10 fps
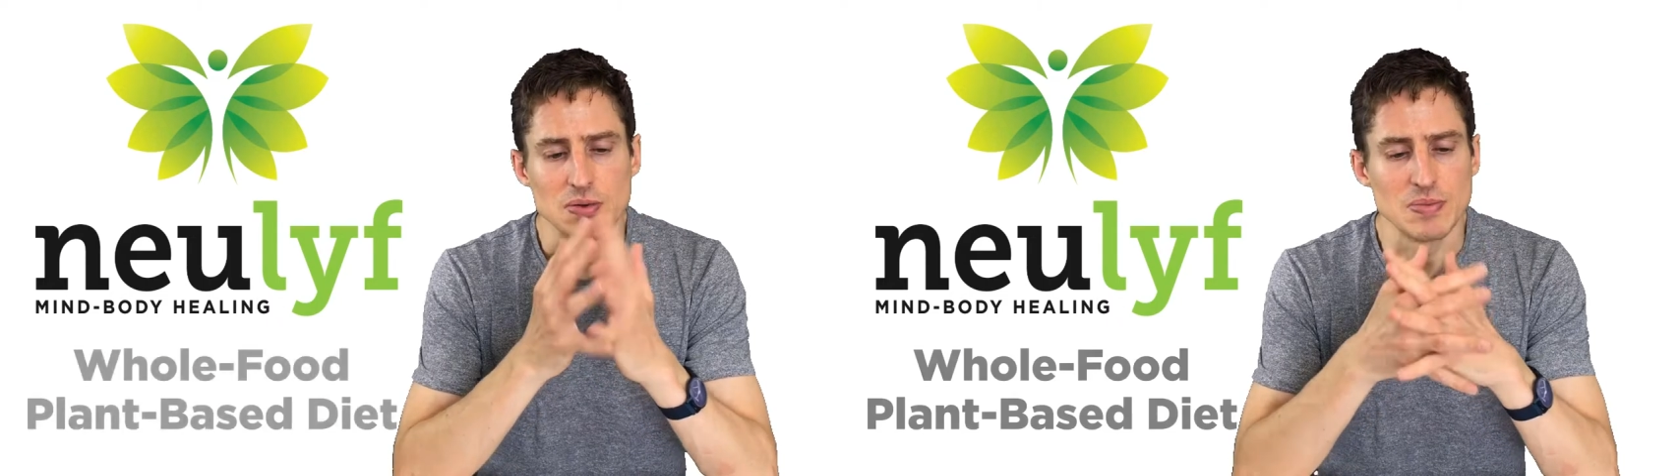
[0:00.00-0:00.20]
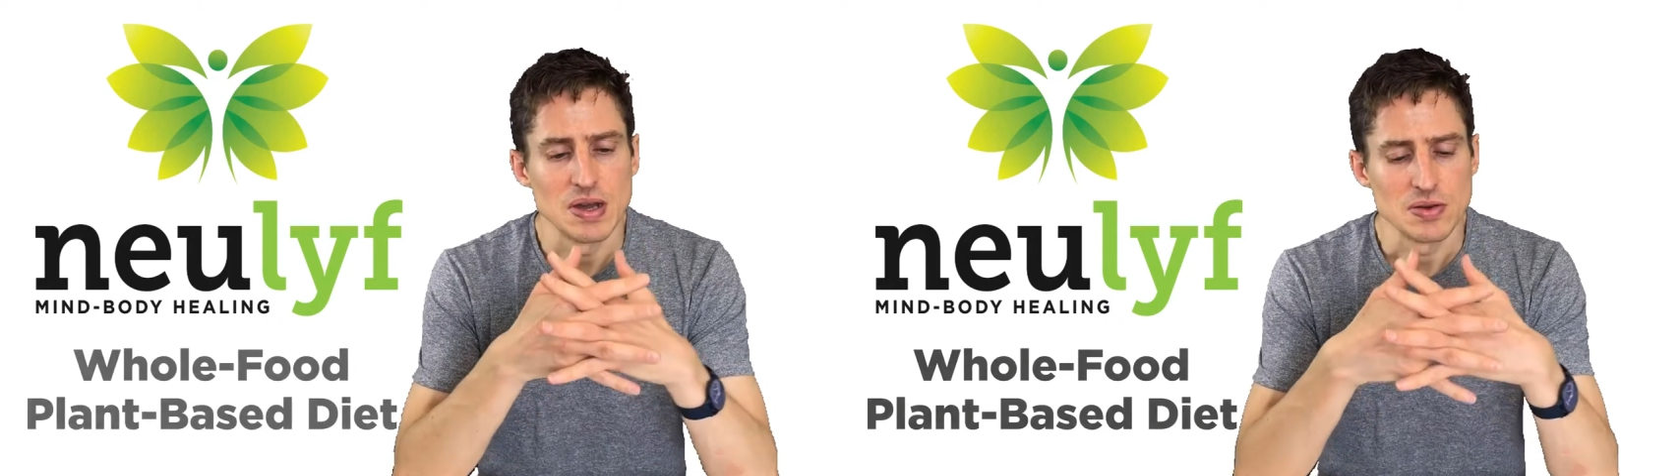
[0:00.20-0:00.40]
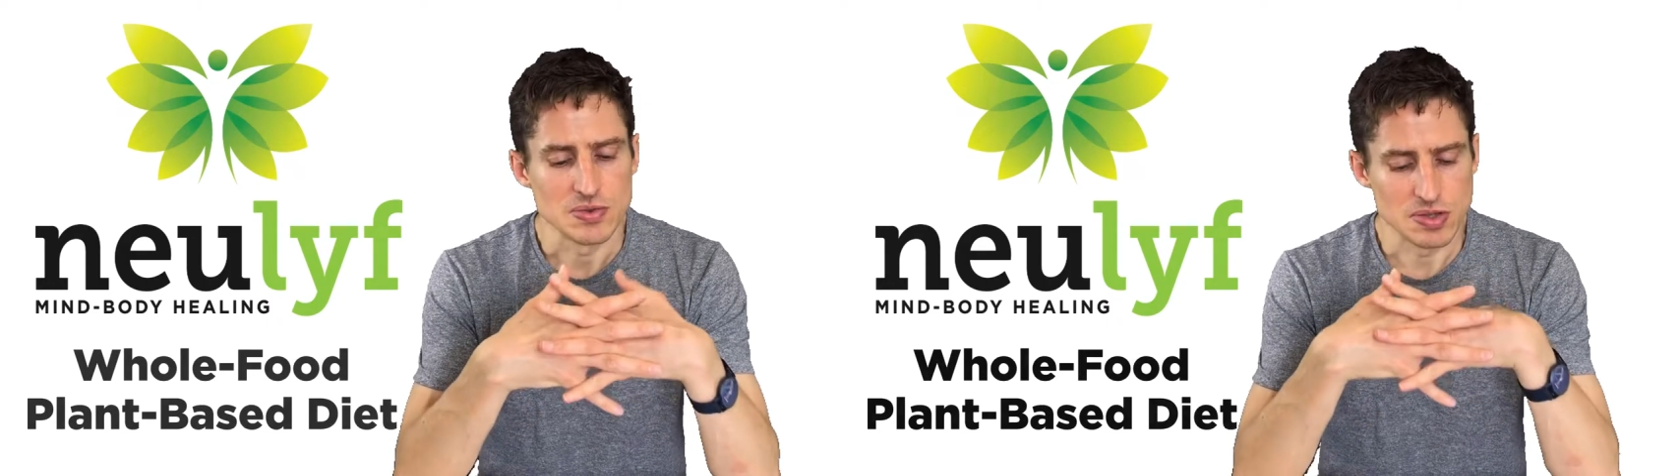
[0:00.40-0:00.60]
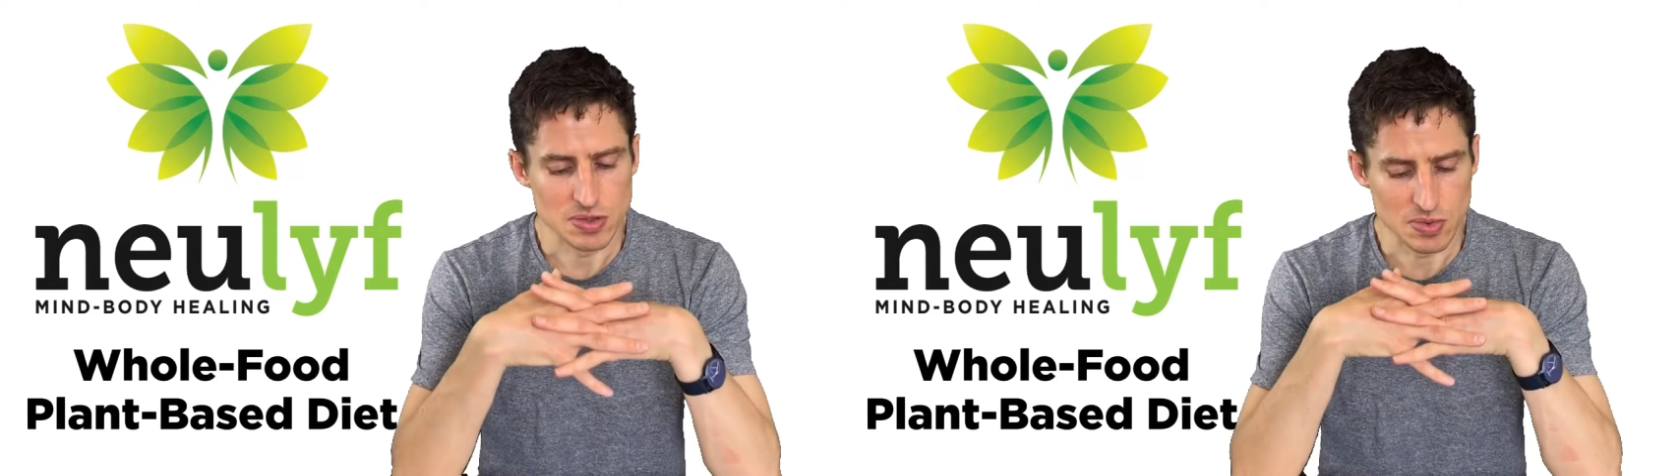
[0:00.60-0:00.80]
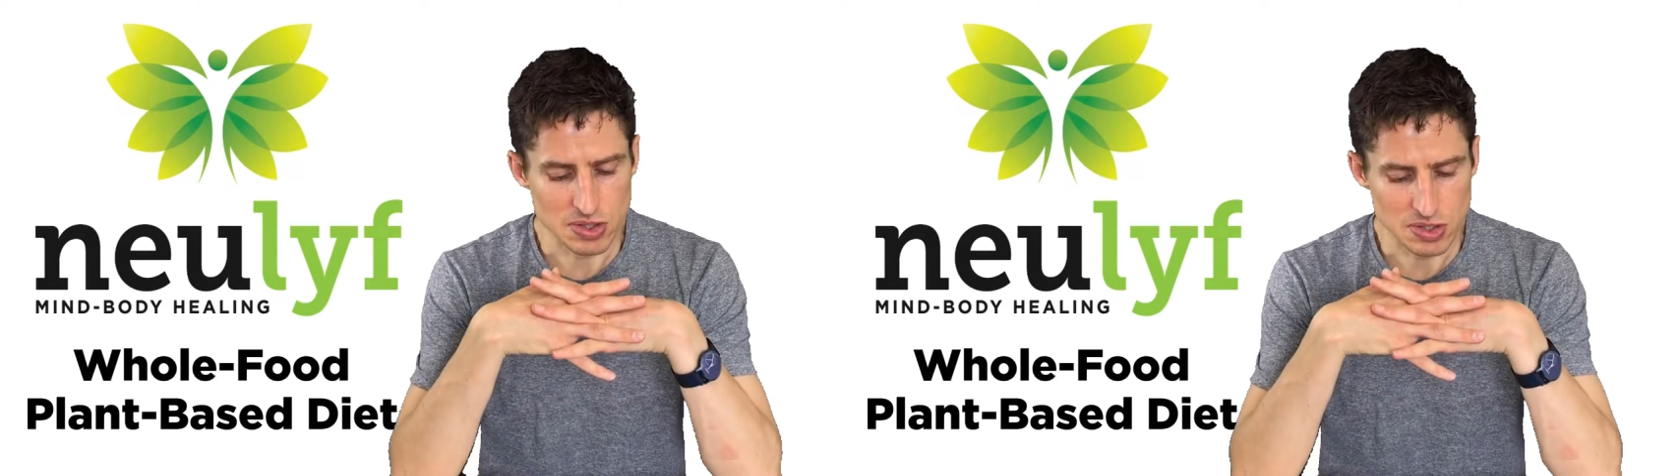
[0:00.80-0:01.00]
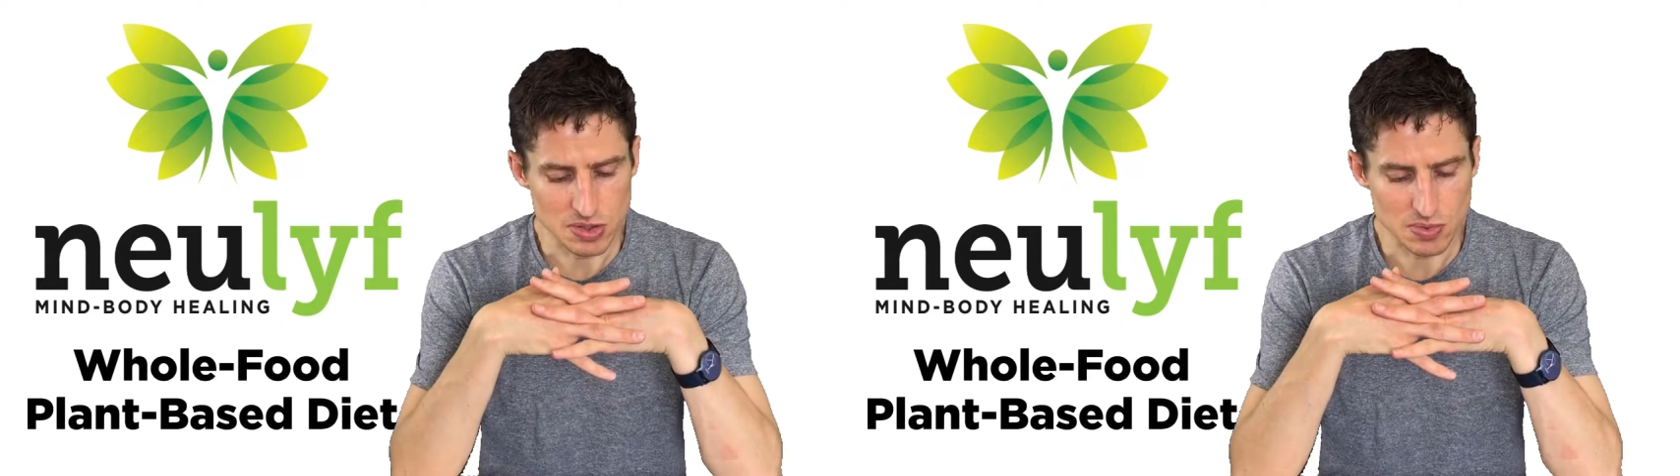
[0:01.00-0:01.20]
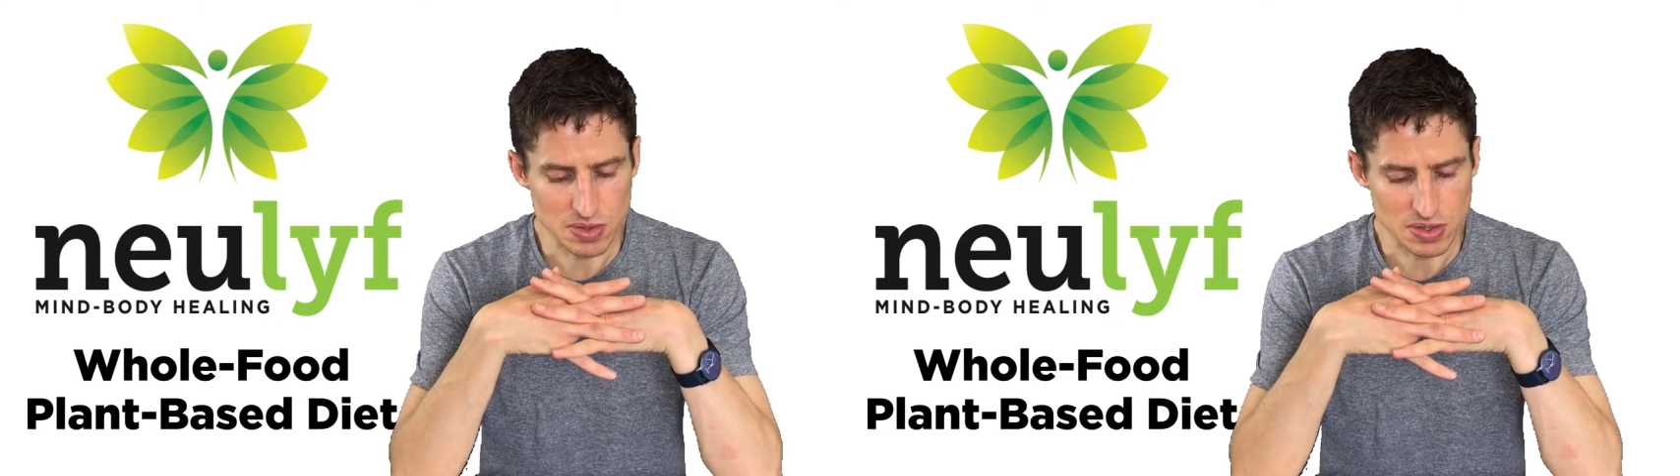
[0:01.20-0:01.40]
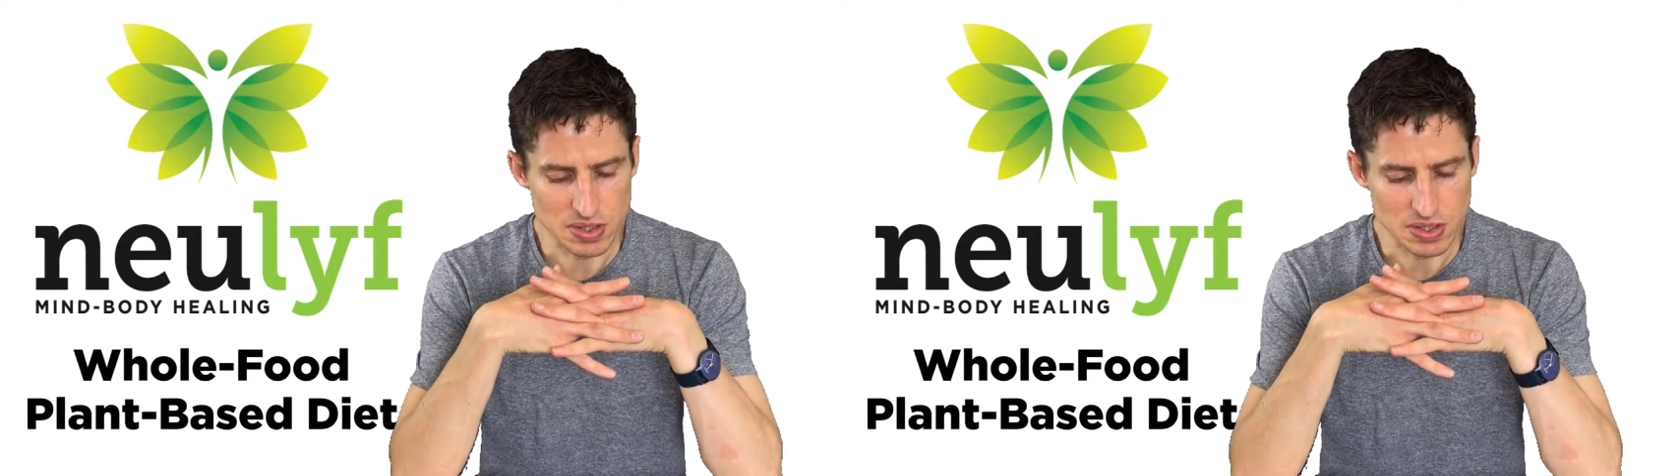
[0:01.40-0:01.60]
mouths, which
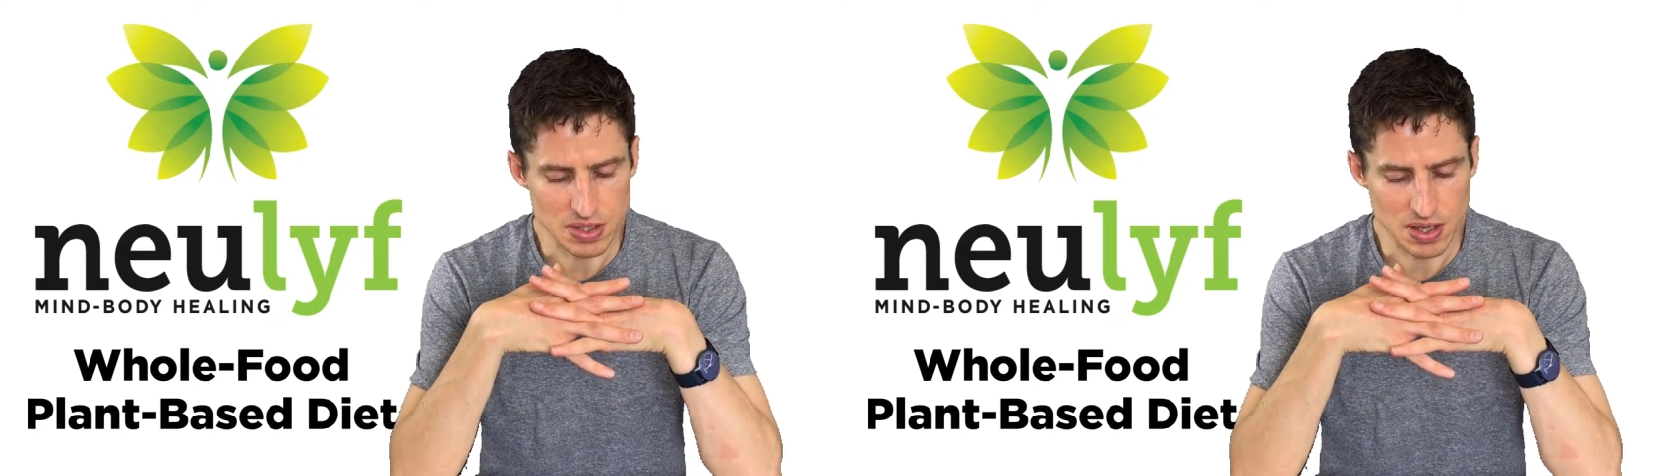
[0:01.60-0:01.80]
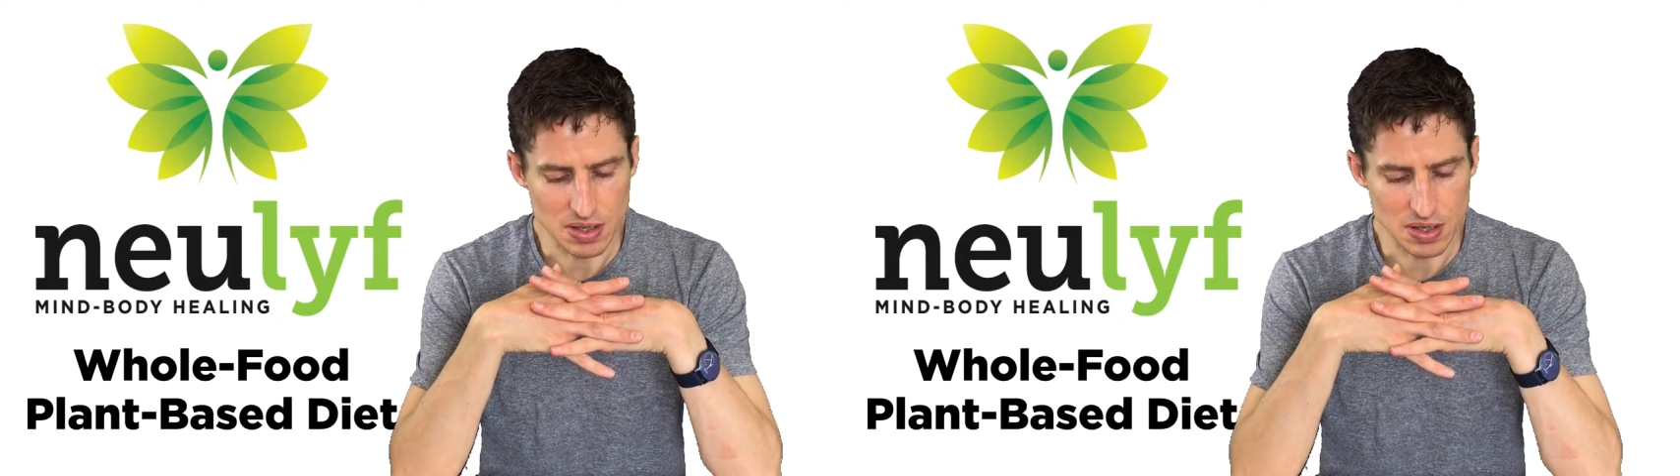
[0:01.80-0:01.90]
was